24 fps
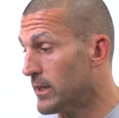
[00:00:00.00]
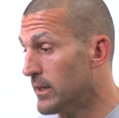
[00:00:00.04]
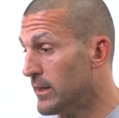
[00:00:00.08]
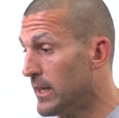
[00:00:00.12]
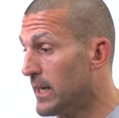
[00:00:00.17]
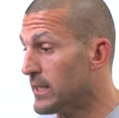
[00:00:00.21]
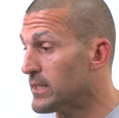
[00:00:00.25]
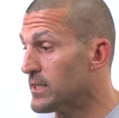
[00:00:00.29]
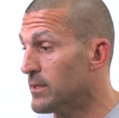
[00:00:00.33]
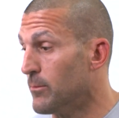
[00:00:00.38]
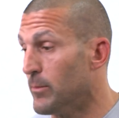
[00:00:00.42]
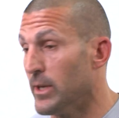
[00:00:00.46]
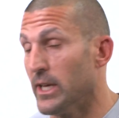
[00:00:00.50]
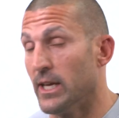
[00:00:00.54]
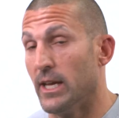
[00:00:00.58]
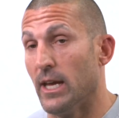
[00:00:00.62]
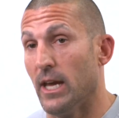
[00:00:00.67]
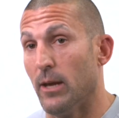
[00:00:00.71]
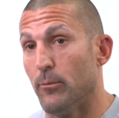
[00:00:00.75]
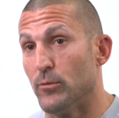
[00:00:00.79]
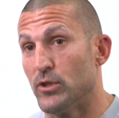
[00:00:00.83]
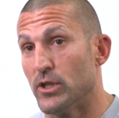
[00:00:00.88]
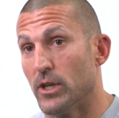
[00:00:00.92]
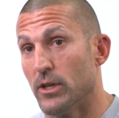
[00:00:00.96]
And that's the big
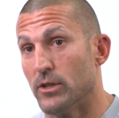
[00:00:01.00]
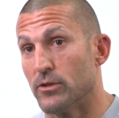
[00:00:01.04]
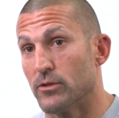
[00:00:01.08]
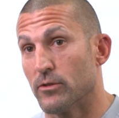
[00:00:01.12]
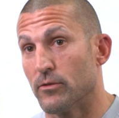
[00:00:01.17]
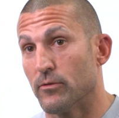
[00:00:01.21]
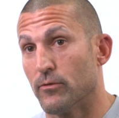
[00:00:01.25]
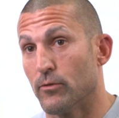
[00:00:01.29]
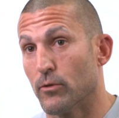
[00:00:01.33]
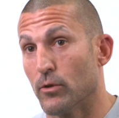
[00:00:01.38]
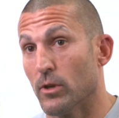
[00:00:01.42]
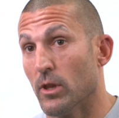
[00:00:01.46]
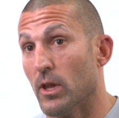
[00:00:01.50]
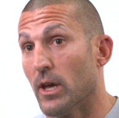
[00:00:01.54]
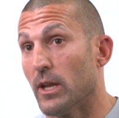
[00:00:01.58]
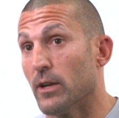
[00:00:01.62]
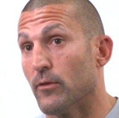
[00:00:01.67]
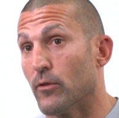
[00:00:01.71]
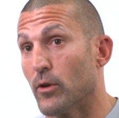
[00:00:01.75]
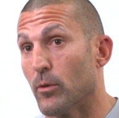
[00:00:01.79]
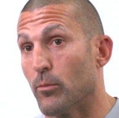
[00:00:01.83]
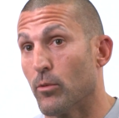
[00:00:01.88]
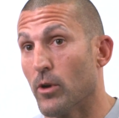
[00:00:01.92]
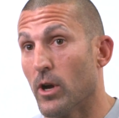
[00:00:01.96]
game changer for a lot
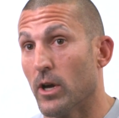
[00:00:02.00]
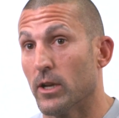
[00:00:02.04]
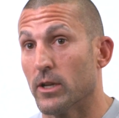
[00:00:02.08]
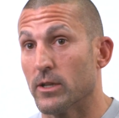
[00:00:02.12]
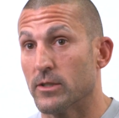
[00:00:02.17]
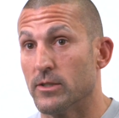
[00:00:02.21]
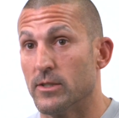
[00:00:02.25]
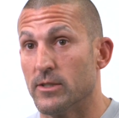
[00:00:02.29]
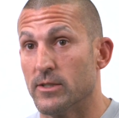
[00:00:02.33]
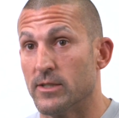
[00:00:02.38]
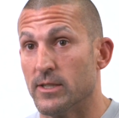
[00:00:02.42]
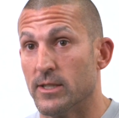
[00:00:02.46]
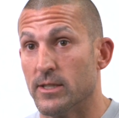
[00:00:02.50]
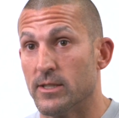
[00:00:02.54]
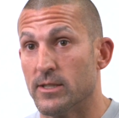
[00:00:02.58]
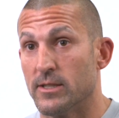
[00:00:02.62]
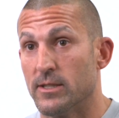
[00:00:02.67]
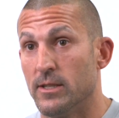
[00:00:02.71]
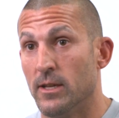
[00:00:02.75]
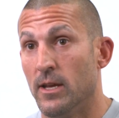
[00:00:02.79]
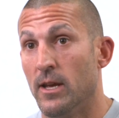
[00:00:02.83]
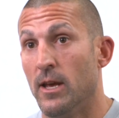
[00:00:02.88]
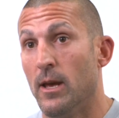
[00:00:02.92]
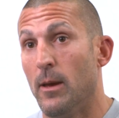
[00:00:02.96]
of our products is
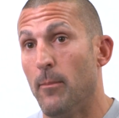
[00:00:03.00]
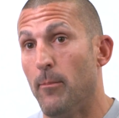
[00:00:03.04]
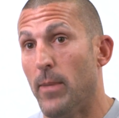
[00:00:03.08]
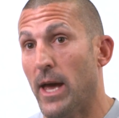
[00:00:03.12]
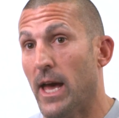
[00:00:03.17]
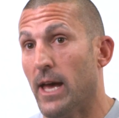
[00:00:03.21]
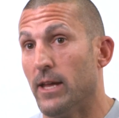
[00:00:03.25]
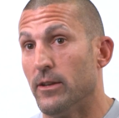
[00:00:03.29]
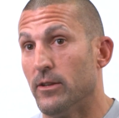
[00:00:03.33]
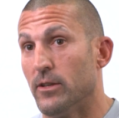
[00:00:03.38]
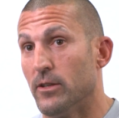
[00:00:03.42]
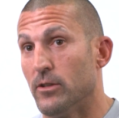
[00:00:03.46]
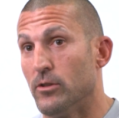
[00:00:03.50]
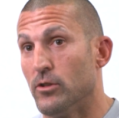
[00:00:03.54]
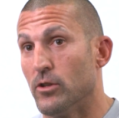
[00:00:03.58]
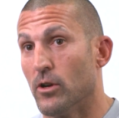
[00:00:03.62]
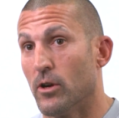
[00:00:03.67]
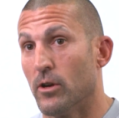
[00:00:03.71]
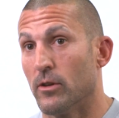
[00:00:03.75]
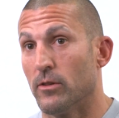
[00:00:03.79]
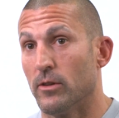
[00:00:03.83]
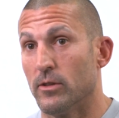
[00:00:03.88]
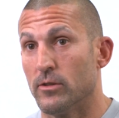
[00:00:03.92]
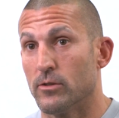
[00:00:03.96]
this patented
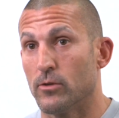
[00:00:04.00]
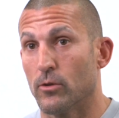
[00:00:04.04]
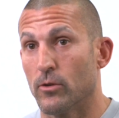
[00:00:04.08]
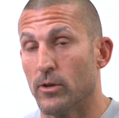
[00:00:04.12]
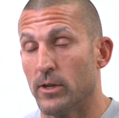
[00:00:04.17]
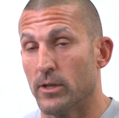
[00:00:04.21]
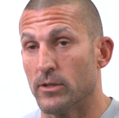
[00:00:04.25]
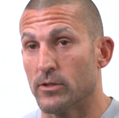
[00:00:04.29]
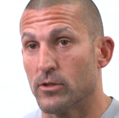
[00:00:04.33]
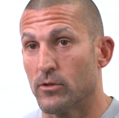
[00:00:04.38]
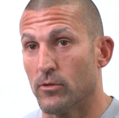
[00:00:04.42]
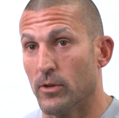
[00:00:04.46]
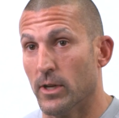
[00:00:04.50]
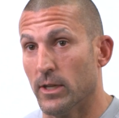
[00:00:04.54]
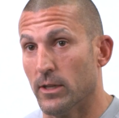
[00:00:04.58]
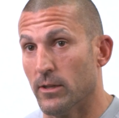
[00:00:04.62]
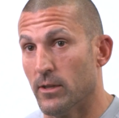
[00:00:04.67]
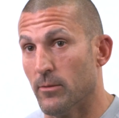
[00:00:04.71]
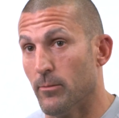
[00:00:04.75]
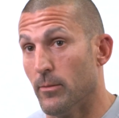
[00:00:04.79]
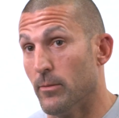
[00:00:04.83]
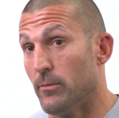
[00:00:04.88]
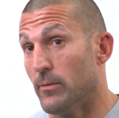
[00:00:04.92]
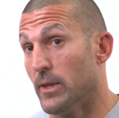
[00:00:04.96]
yarn that Toray has
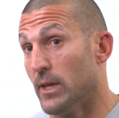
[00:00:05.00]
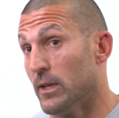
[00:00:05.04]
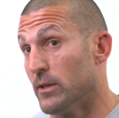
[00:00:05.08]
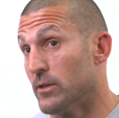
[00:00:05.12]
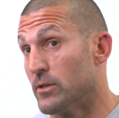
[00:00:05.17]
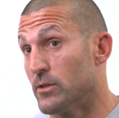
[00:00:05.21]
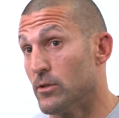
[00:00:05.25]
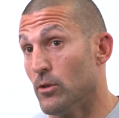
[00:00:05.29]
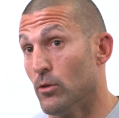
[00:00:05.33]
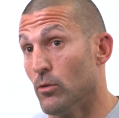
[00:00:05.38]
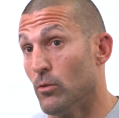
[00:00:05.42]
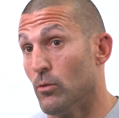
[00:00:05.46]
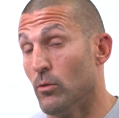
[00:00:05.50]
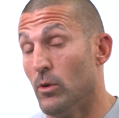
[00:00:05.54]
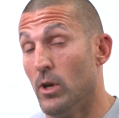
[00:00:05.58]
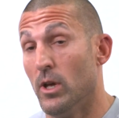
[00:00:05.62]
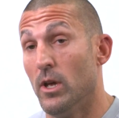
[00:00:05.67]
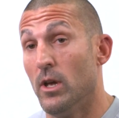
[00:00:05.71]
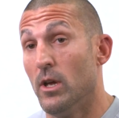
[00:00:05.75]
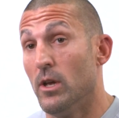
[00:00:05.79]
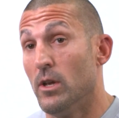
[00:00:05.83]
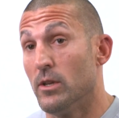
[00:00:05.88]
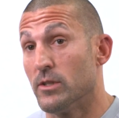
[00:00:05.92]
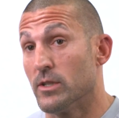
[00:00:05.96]
created that is
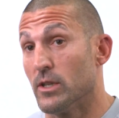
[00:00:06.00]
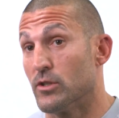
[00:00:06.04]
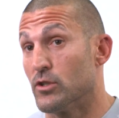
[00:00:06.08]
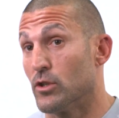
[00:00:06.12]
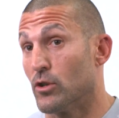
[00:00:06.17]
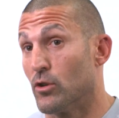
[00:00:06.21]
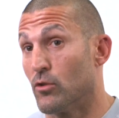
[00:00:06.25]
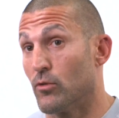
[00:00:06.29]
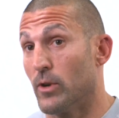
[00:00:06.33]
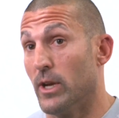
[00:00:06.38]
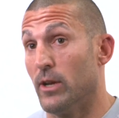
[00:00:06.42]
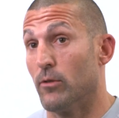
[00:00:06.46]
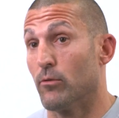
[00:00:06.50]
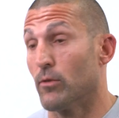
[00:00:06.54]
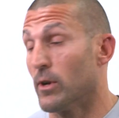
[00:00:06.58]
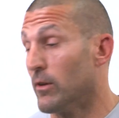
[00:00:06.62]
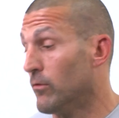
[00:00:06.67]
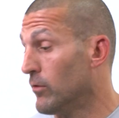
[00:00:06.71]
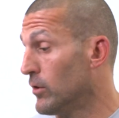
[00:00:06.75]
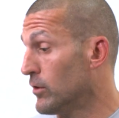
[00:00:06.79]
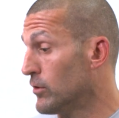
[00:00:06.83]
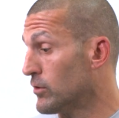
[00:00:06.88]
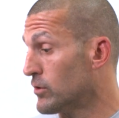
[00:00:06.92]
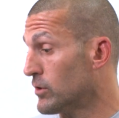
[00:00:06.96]
such a great
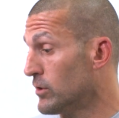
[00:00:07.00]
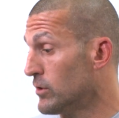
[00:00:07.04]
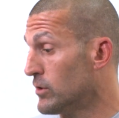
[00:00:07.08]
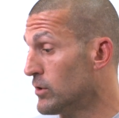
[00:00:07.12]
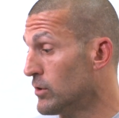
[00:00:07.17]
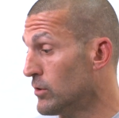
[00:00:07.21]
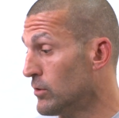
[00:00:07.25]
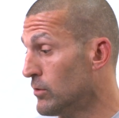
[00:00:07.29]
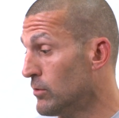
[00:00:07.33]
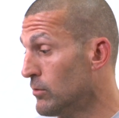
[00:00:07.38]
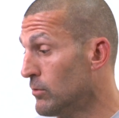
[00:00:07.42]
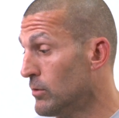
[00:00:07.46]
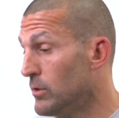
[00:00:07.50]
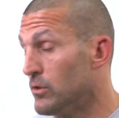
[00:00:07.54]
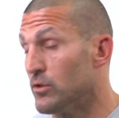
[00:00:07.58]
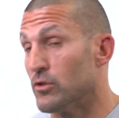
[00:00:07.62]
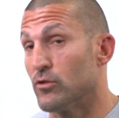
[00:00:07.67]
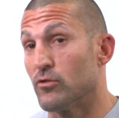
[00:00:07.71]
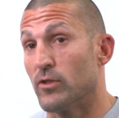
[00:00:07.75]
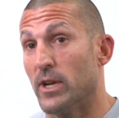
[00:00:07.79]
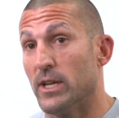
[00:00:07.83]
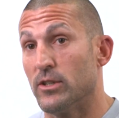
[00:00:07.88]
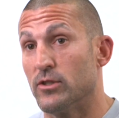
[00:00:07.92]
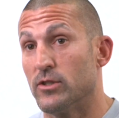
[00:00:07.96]
revolution to
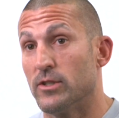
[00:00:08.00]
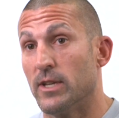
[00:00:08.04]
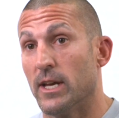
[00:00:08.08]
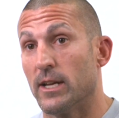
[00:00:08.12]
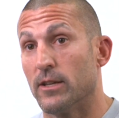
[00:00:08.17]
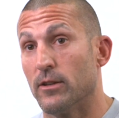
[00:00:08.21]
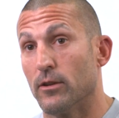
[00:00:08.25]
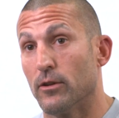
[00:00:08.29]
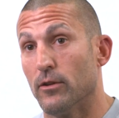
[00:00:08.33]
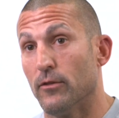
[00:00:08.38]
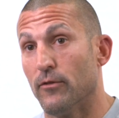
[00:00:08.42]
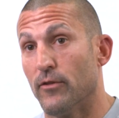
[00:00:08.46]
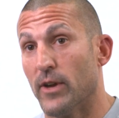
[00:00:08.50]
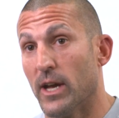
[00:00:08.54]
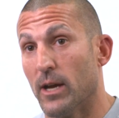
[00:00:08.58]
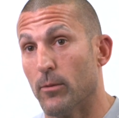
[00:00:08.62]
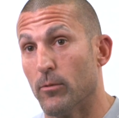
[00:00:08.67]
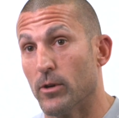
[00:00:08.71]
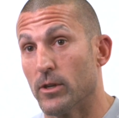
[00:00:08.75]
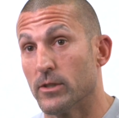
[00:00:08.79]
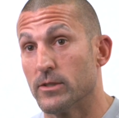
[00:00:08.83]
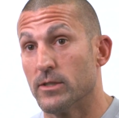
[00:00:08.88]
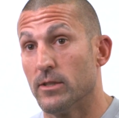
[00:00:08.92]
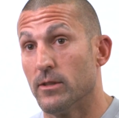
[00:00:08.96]
stretch technical
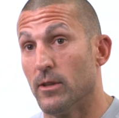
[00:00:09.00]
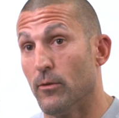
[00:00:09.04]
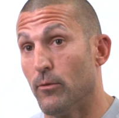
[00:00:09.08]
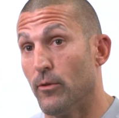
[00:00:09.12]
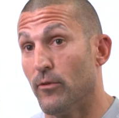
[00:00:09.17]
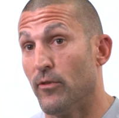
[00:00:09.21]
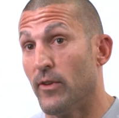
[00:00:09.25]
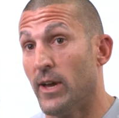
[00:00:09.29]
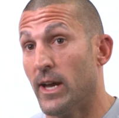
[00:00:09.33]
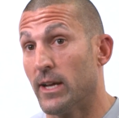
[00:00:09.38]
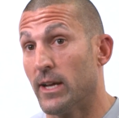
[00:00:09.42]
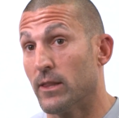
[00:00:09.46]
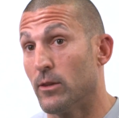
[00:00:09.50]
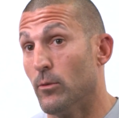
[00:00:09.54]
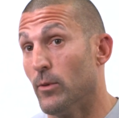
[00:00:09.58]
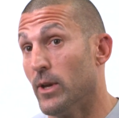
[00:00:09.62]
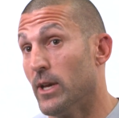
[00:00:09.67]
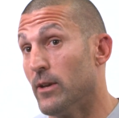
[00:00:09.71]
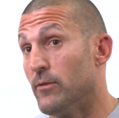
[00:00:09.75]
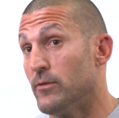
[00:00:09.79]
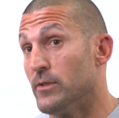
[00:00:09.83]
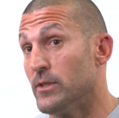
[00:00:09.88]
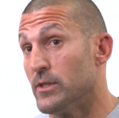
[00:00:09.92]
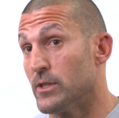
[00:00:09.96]
fabrics, the fact that we
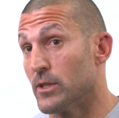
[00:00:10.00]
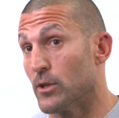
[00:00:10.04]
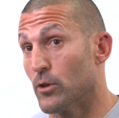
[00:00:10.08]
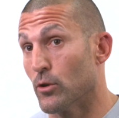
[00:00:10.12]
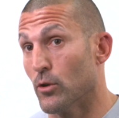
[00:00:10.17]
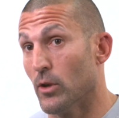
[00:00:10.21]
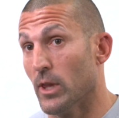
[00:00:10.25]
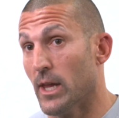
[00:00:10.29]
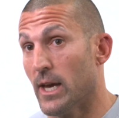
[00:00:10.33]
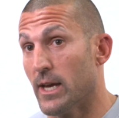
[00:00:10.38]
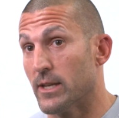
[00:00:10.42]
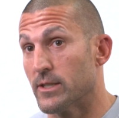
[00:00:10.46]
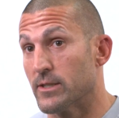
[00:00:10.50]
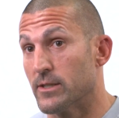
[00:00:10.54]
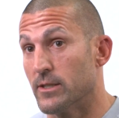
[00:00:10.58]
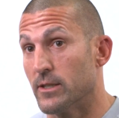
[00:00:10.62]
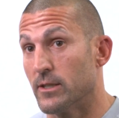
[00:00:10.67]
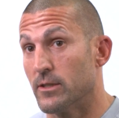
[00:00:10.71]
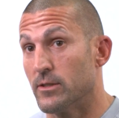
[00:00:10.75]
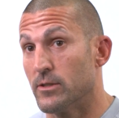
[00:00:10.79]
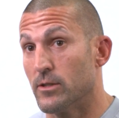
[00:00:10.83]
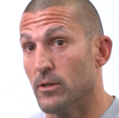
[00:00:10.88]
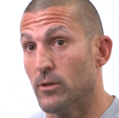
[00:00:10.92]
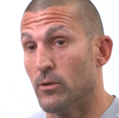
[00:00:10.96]
have zero
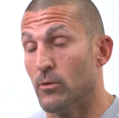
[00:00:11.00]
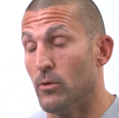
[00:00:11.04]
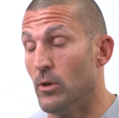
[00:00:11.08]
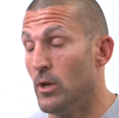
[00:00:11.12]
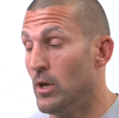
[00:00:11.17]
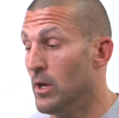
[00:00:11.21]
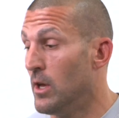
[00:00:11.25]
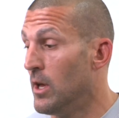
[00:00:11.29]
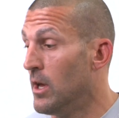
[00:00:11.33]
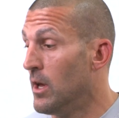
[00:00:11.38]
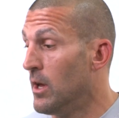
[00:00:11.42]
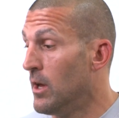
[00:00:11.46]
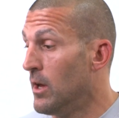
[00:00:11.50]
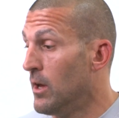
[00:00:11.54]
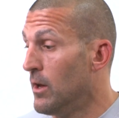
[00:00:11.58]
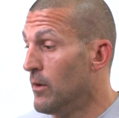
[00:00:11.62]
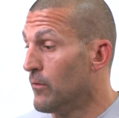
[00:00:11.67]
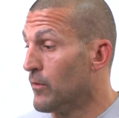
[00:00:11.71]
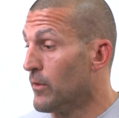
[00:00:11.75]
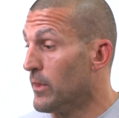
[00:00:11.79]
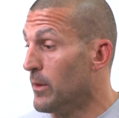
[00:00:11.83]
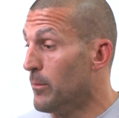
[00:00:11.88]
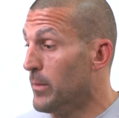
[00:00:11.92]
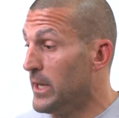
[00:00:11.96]
elastic. So
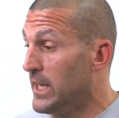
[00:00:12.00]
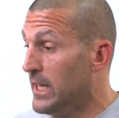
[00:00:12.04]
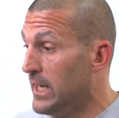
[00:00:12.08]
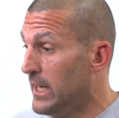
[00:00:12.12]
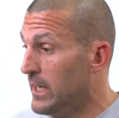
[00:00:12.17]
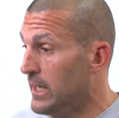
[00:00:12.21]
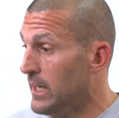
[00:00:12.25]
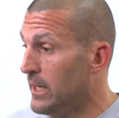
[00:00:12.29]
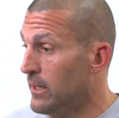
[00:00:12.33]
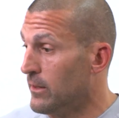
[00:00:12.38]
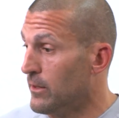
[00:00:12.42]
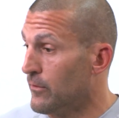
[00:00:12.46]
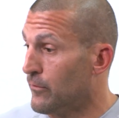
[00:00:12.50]
from the beginning,